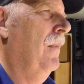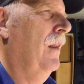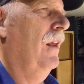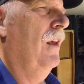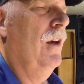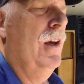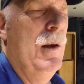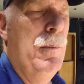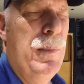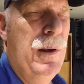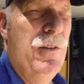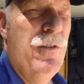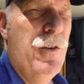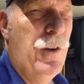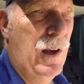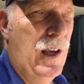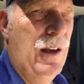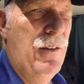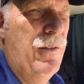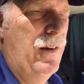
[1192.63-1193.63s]
You can be
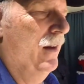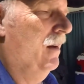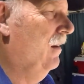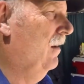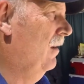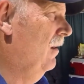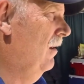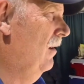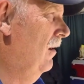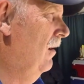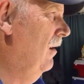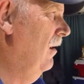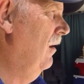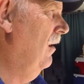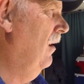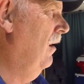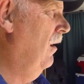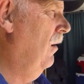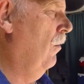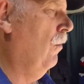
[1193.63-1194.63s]
forgiven.
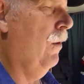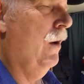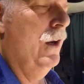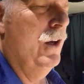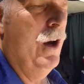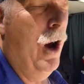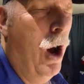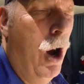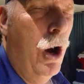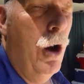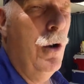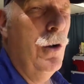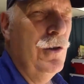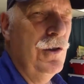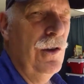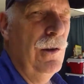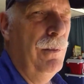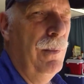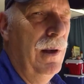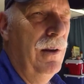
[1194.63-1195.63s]
We all
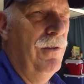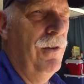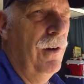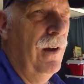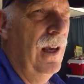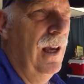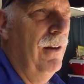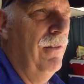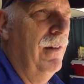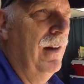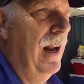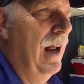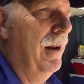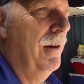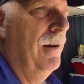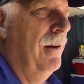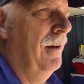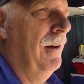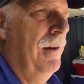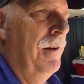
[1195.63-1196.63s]
should be forgiven.
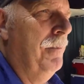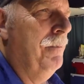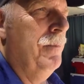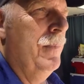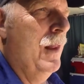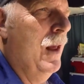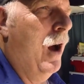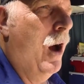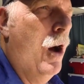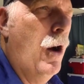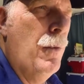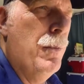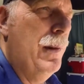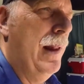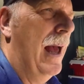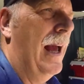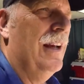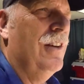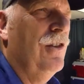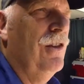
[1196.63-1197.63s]
All
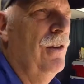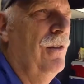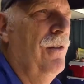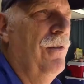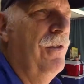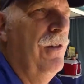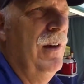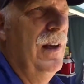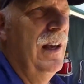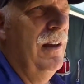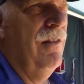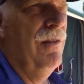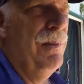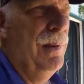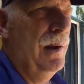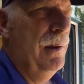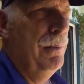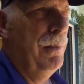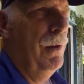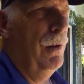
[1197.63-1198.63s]
blacks should forgive
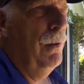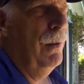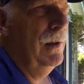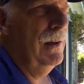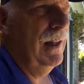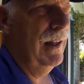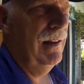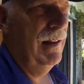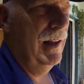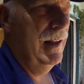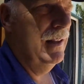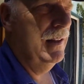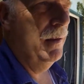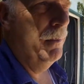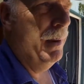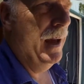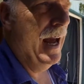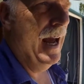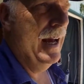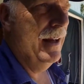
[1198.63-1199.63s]
people what they did in the
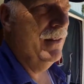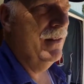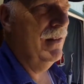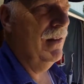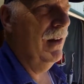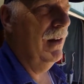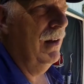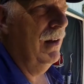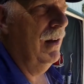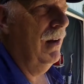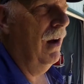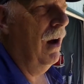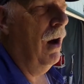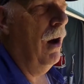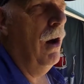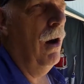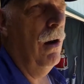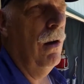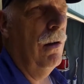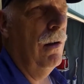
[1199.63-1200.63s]
past.
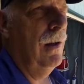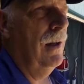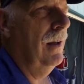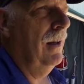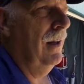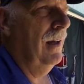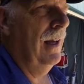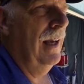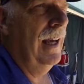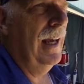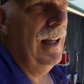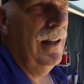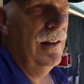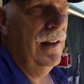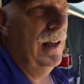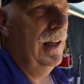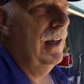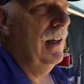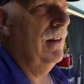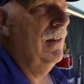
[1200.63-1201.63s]
All
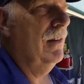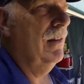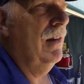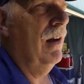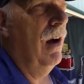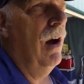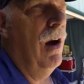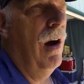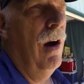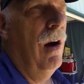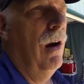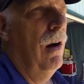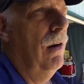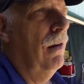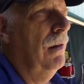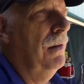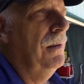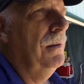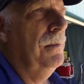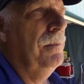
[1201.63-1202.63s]
Indians, all
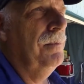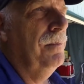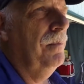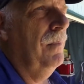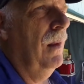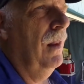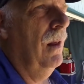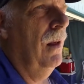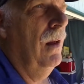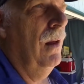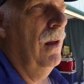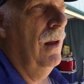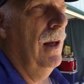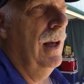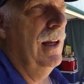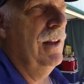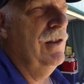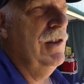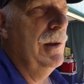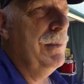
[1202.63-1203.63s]

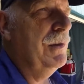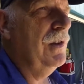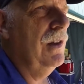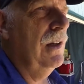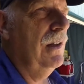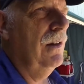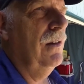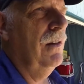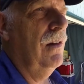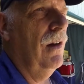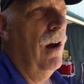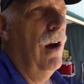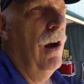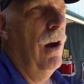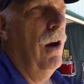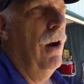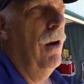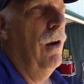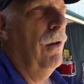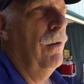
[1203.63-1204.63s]
Egyptians,
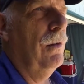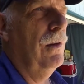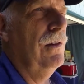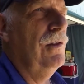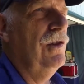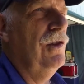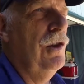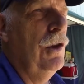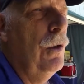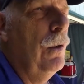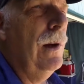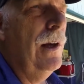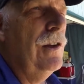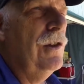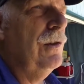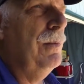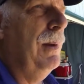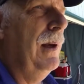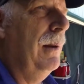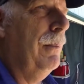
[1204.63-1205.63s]
all
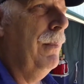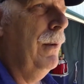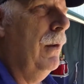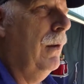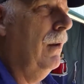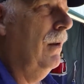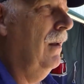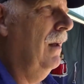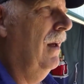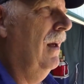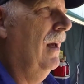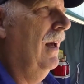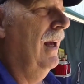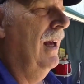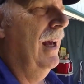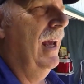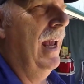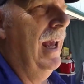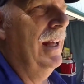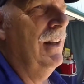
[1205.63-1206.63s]
Jewish people,
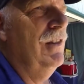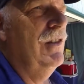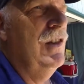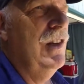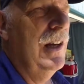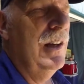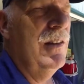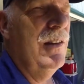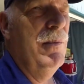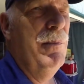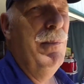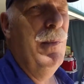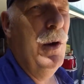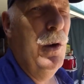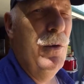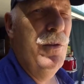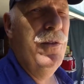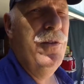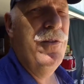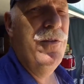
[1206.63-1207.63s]
and just
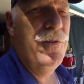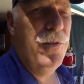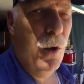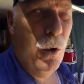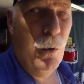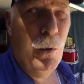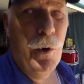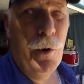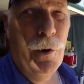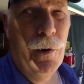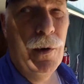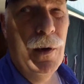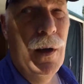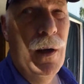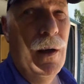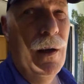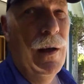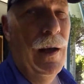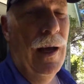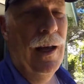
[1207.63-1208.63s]
move forward.
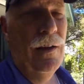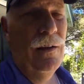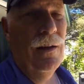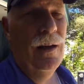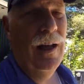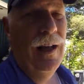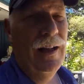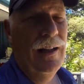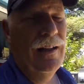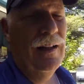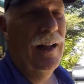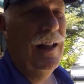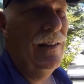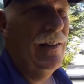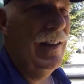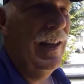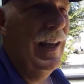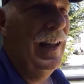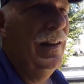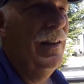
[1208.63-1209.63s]
And let's
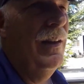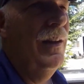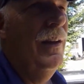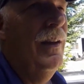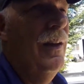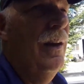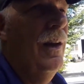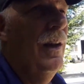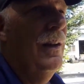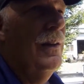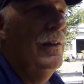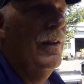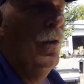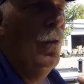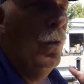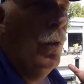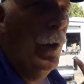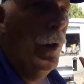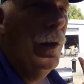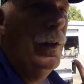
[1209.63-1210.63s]
get the
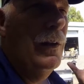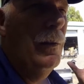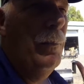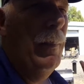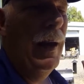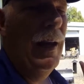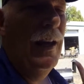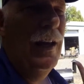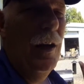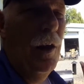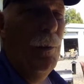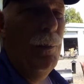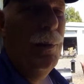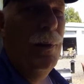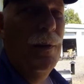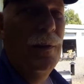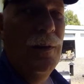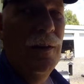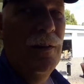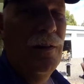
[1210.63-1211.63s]
work of making
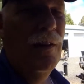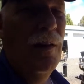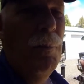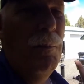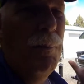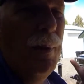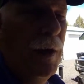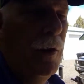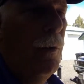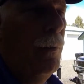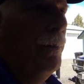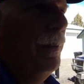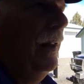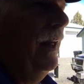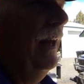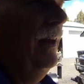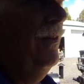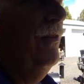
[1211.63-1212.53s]
this a better place